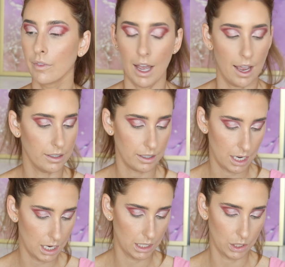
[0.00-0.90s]
That
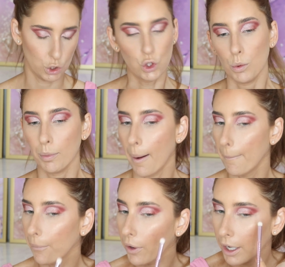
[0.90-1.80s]
is super
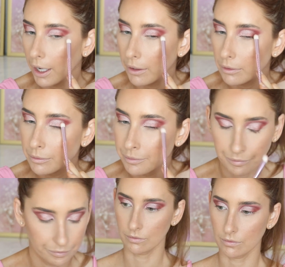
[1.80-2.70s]
pretty.
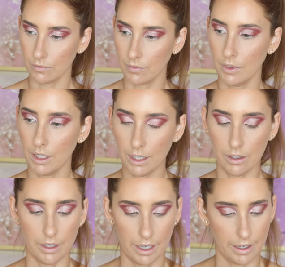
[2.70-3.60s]

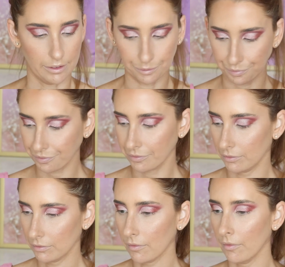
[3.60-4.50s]
Hell yeah.
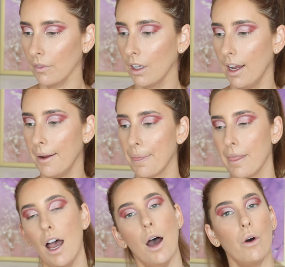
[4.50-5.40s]
Alright,
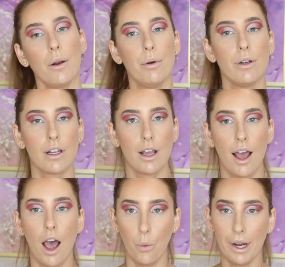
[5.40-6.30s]
I want to put
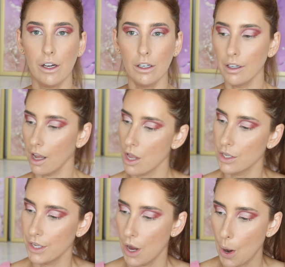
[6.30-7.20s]
a wing on,
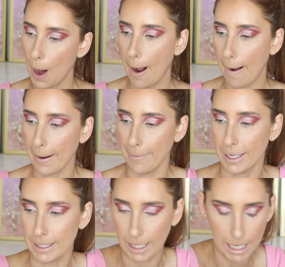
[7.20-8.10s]
so give me
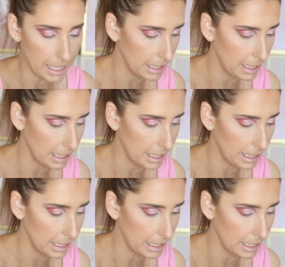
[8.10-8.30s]
a second.